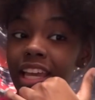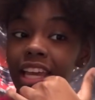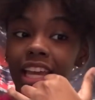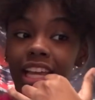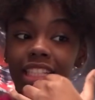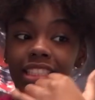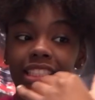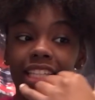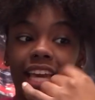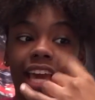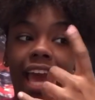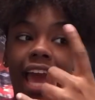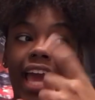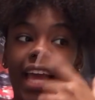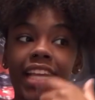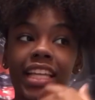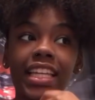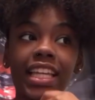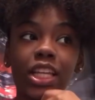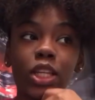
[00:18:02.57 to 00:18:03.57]
and said how
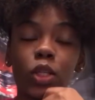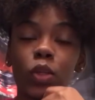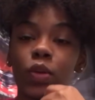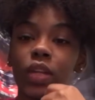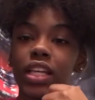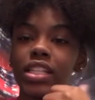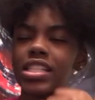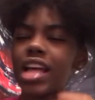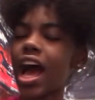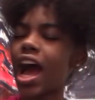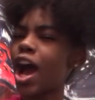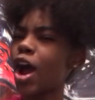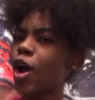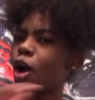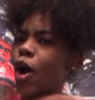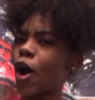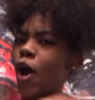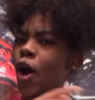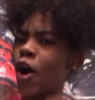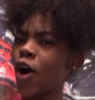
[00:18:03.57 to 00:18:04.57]
he didn't do this. I
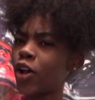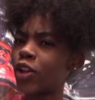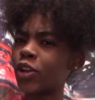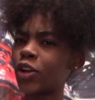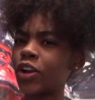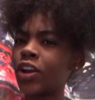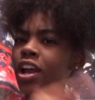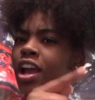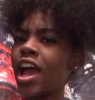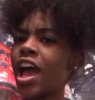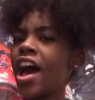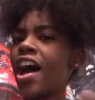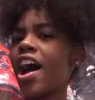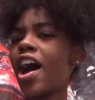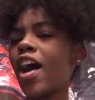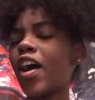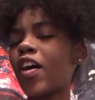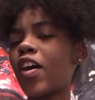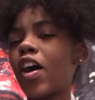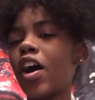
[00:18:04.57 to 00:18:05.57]
called her.
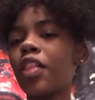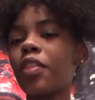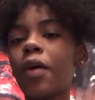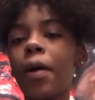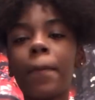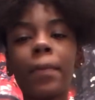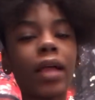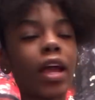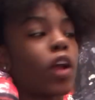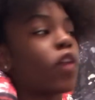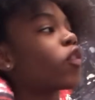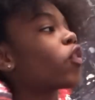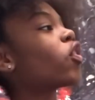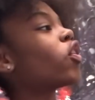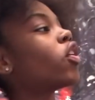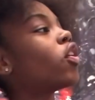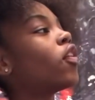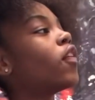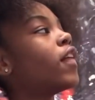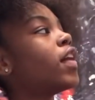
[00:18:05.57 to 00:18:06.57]
I'm like,
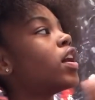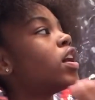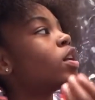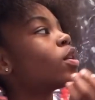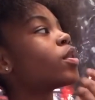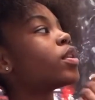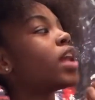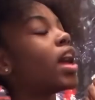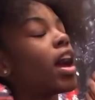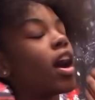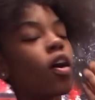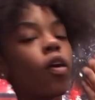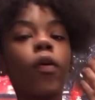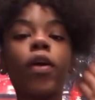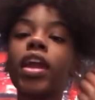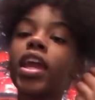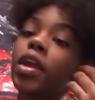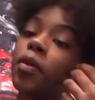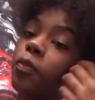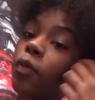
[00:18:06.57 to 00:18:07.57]
girl, now
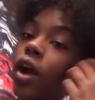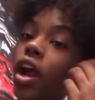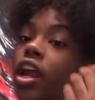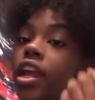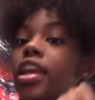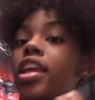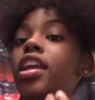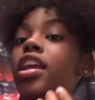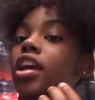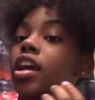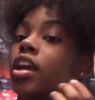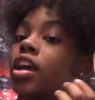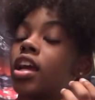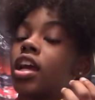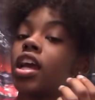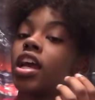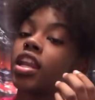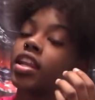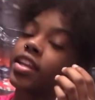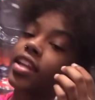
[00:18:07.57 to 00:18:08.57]
he right here.
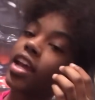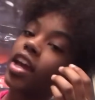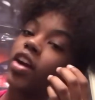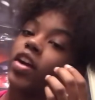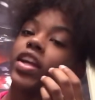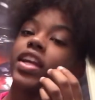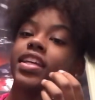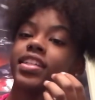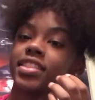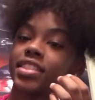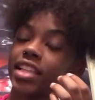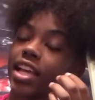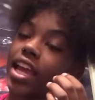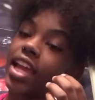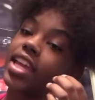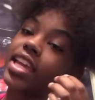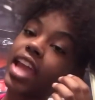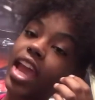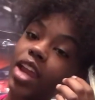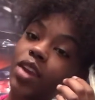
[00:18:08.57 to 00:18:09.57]
Now he said
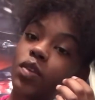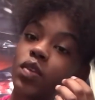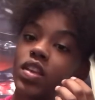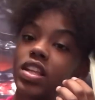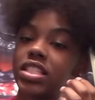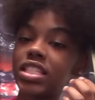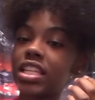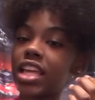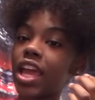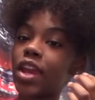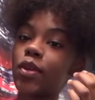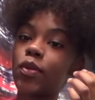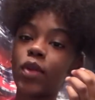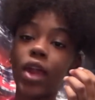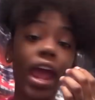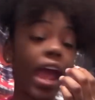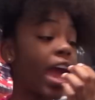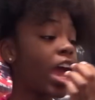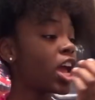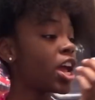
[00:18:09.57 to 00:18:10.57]
he ain't do this, he ain't do
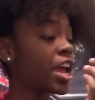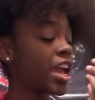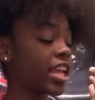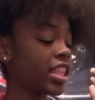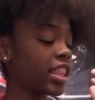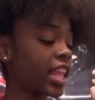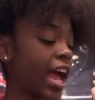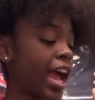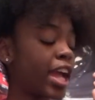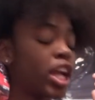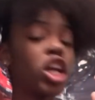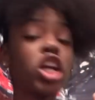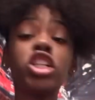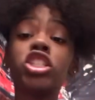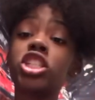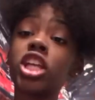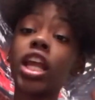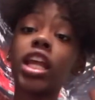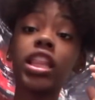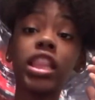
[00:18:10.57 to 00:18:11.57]
that. He like,
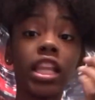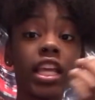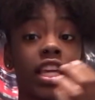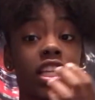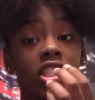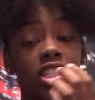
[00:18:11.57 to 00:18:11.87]
she like,